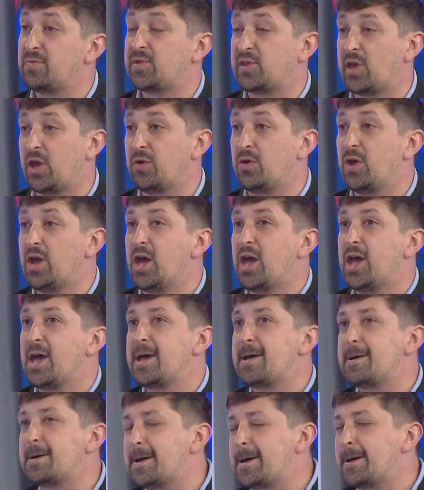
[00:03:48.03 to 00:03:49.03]
So,
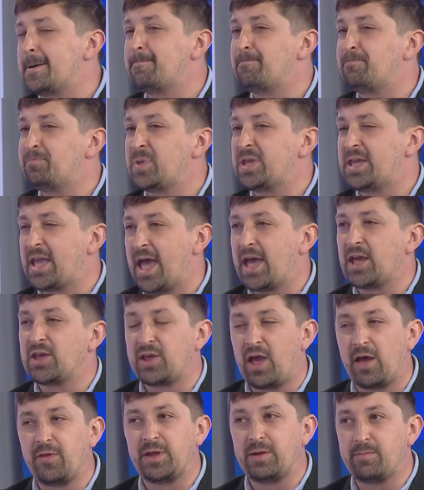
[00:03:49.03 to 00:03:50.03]

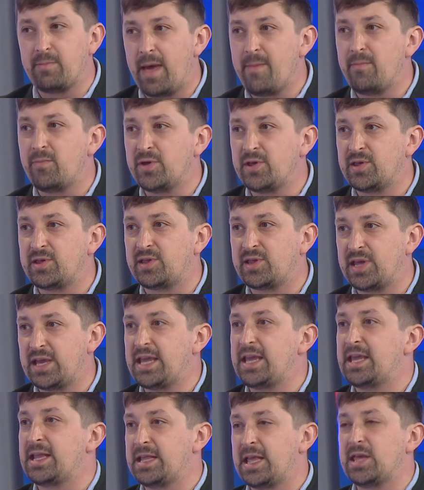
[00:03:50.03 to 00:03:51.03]
I think members
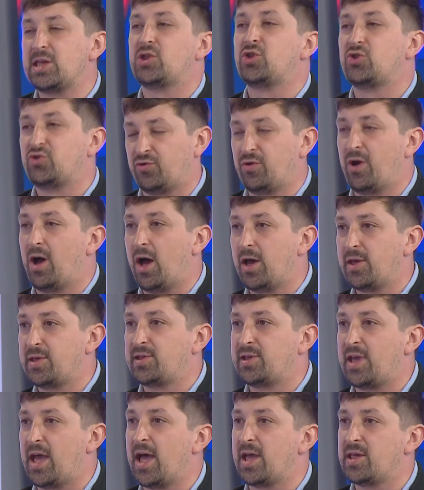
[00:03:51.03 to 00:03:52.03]
see Liz
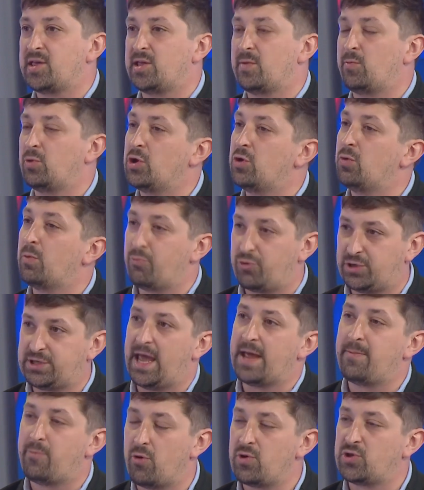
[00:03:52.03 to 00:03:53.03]
Truss as someone who will
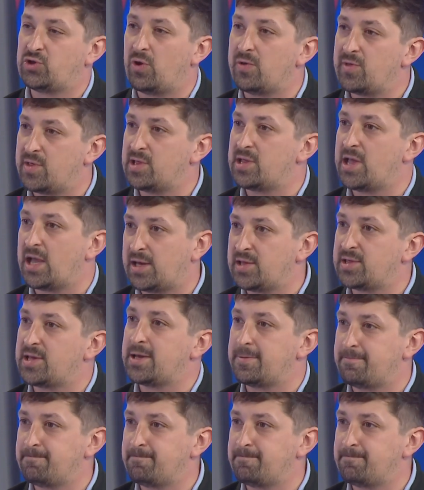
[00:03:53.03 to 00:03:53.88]
protect Boris Johnson's legacy.